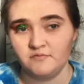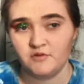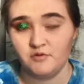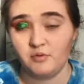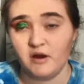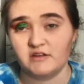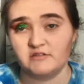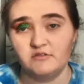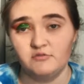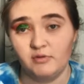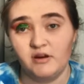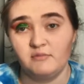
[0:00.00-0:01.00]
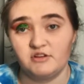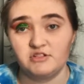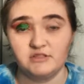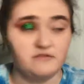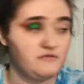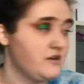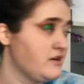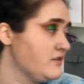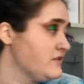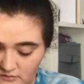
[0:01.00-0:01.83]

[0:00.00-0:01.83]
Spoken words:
who pretty much live there at